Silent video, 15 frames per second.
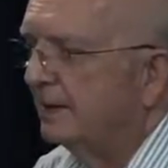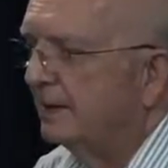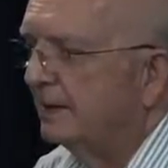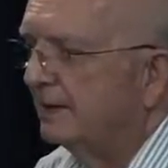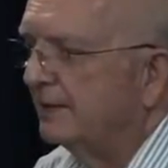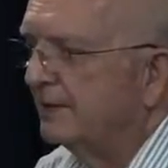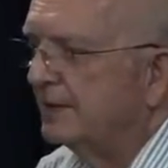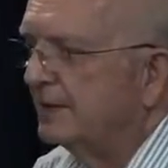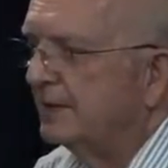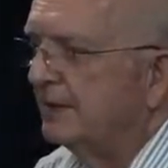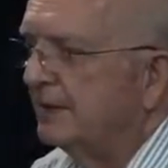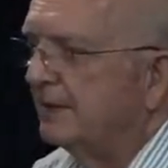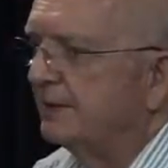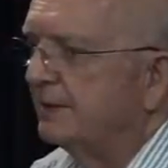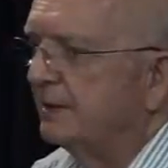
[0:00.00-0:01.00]

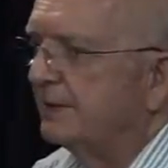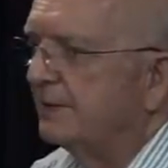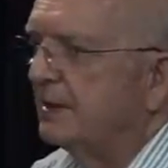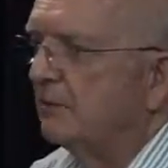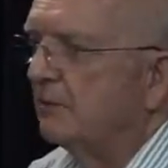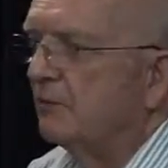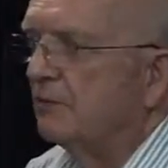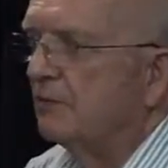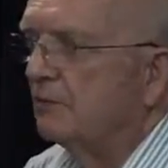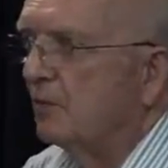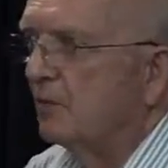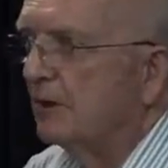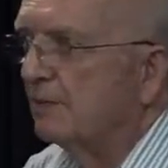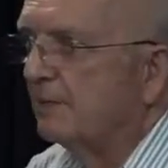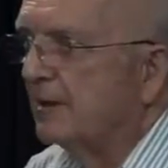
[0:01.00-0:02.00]
there'll be
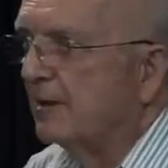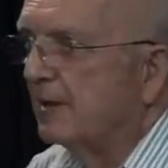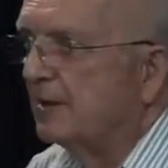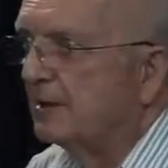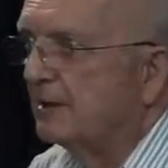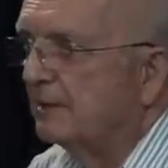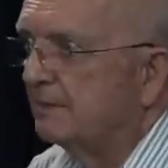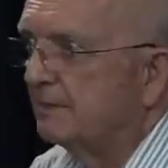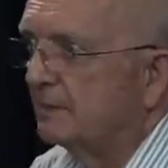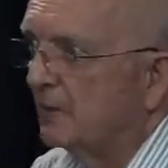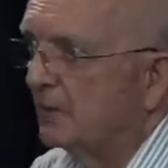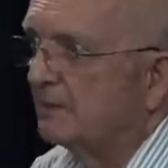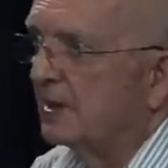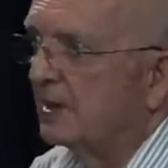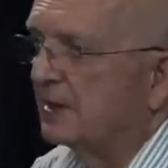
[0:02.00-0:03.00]
one
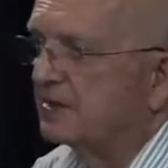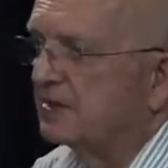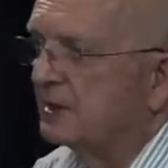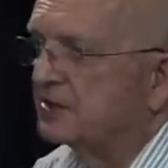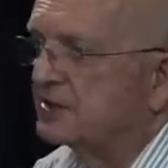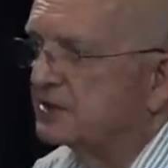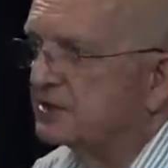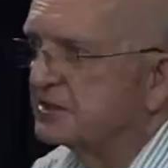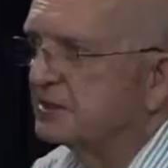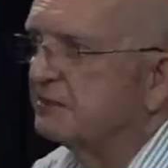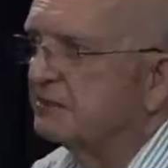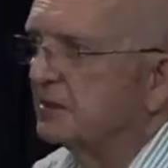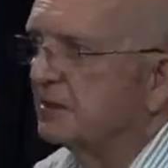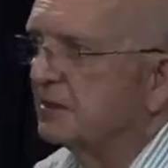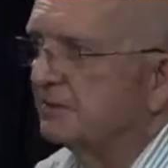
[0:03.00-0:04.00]
monetary
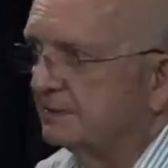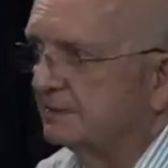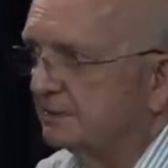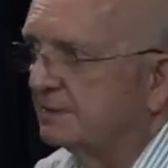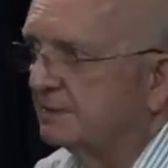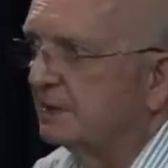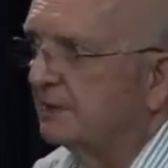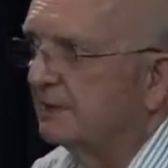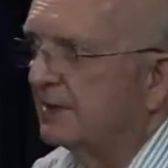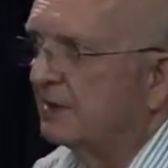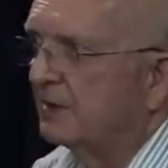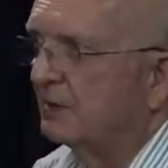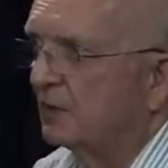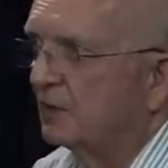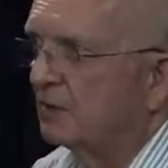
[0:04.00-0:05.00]
system, one
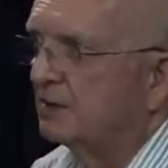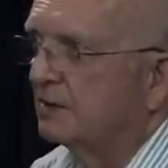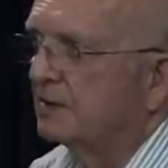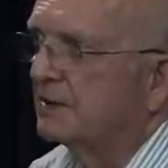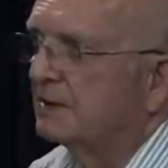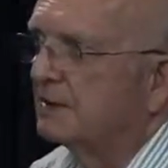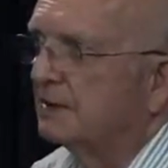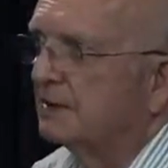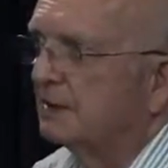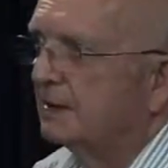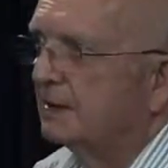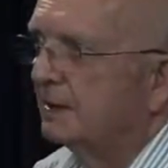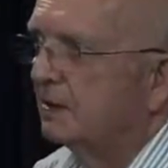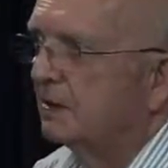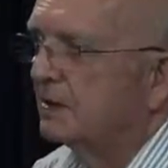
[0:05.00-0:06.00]
around the world,
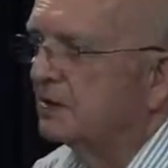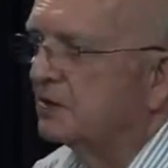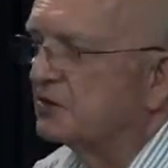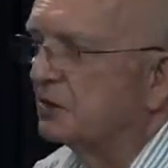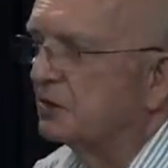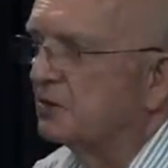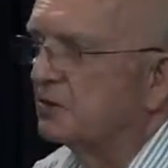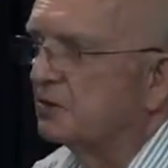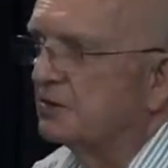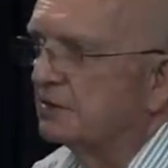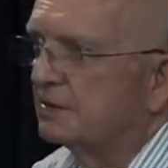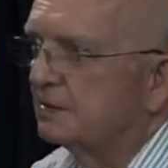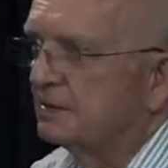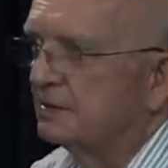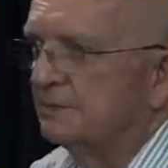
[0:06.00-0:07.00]
all
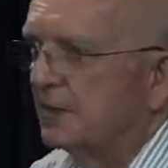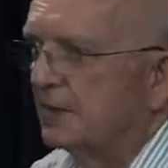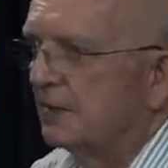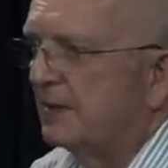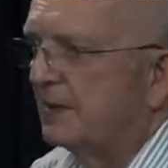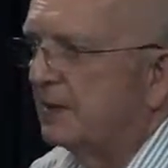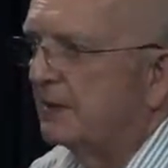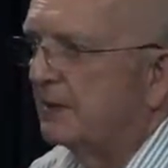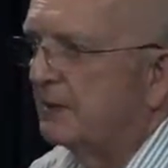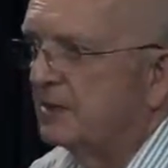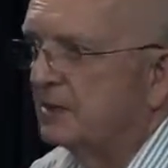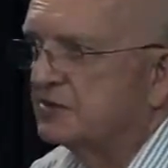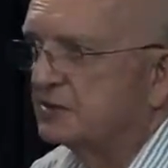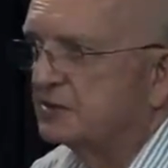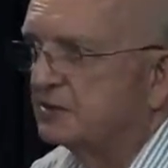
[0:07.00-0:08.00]
controlled probably out of
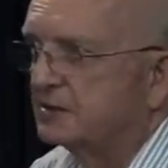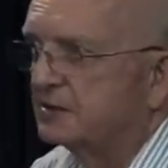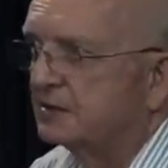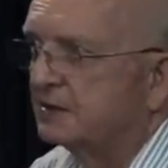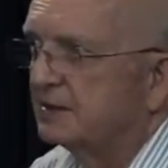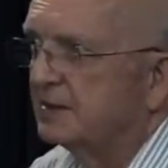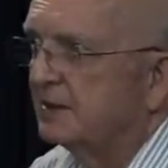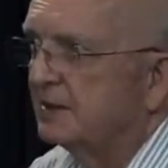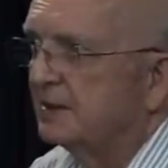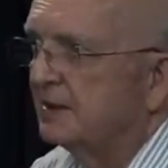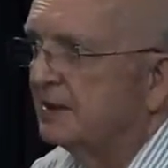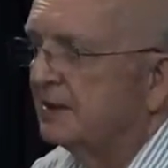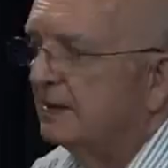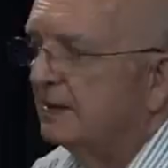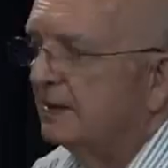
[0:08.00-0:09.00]
Brussels.
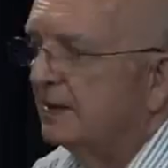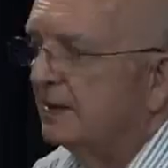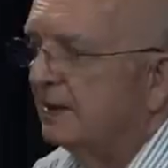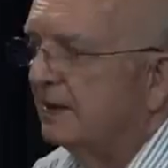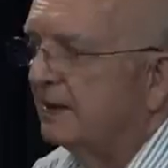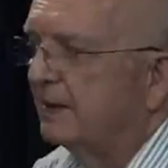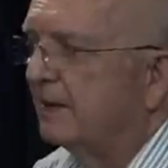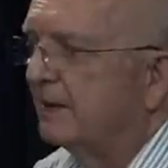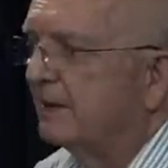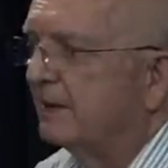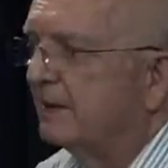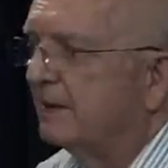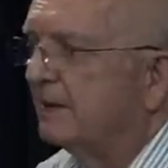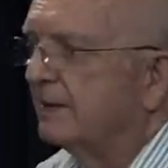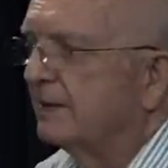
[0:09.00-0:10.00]
And
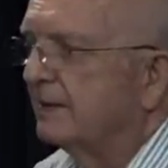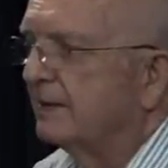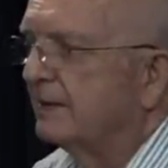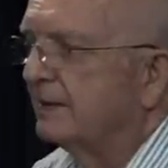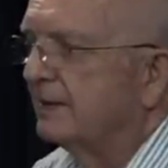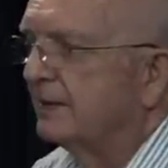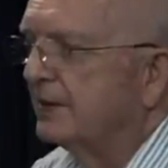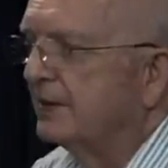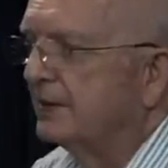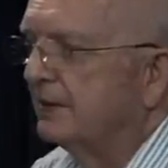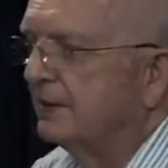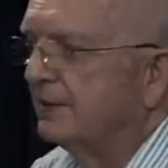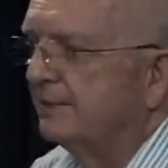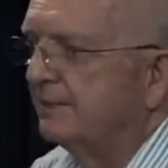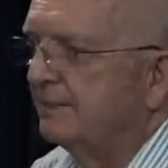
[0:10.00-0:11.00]
the